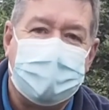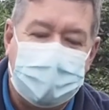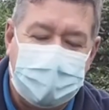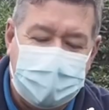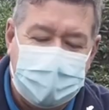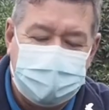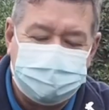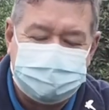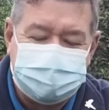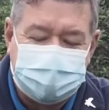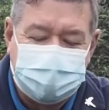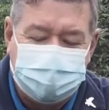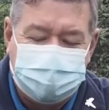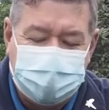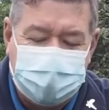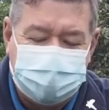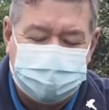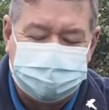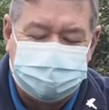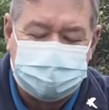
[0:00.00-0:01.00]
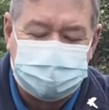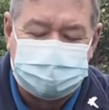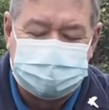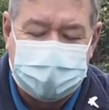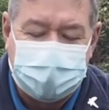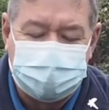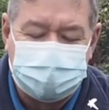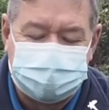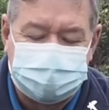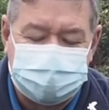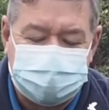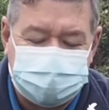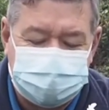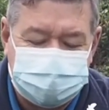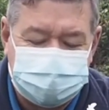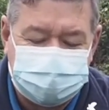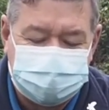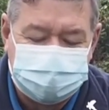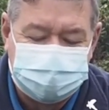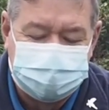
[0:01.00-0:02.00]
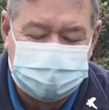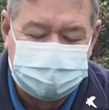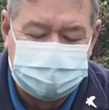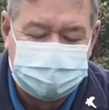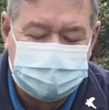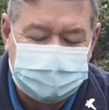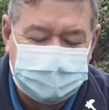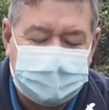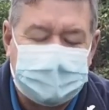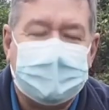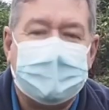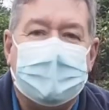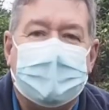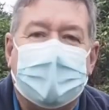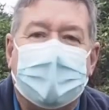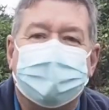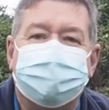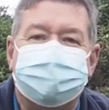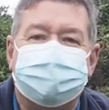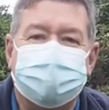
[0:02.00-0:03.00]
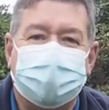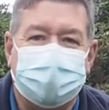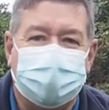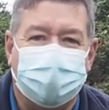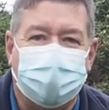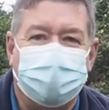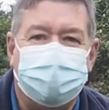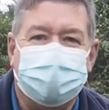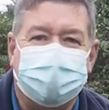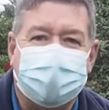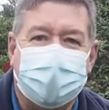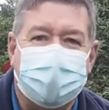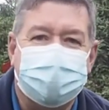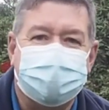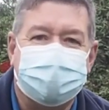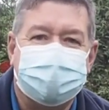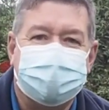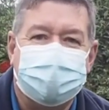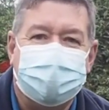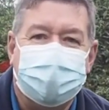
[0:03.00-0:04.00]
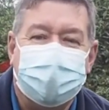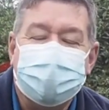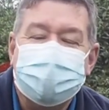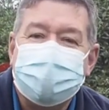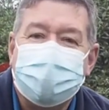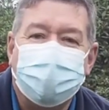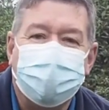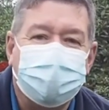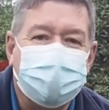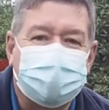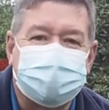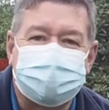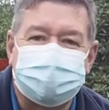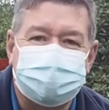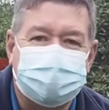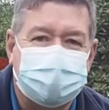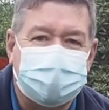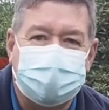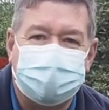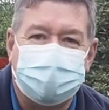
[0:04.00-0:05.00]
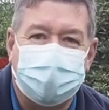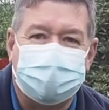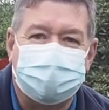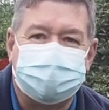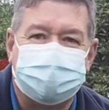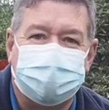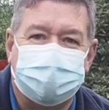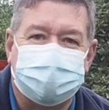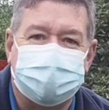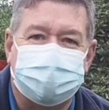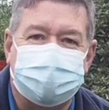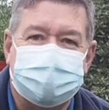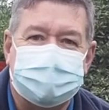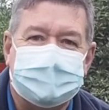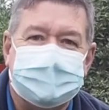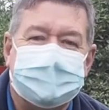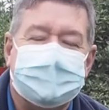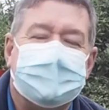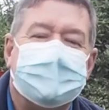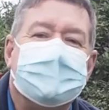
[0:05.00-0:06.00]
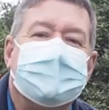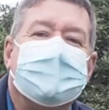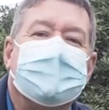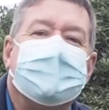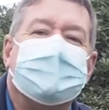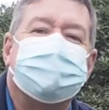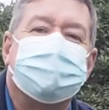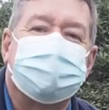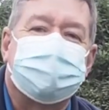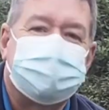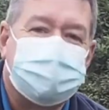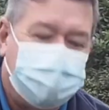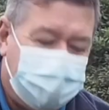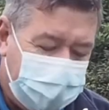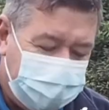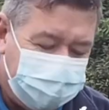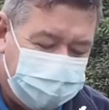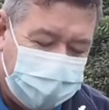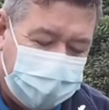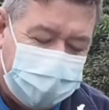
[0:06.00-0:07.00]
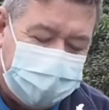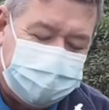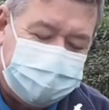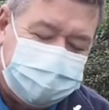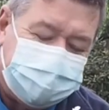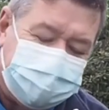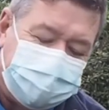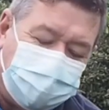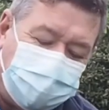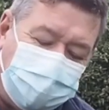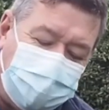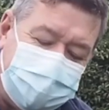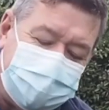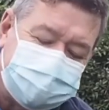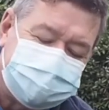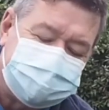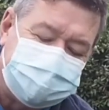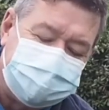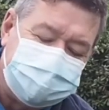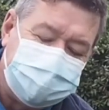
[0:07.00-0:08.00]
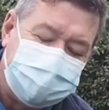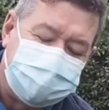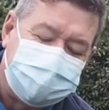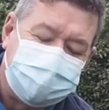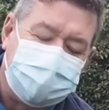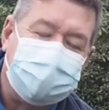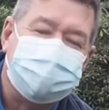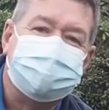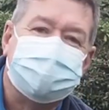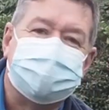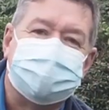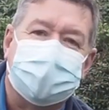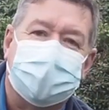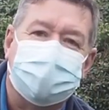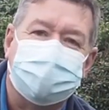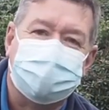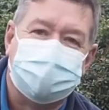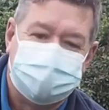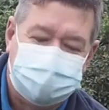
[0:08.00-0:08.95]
empty the bird food out, and fill it up again. And that works really well for them. Just remember, the worst thing you can ever do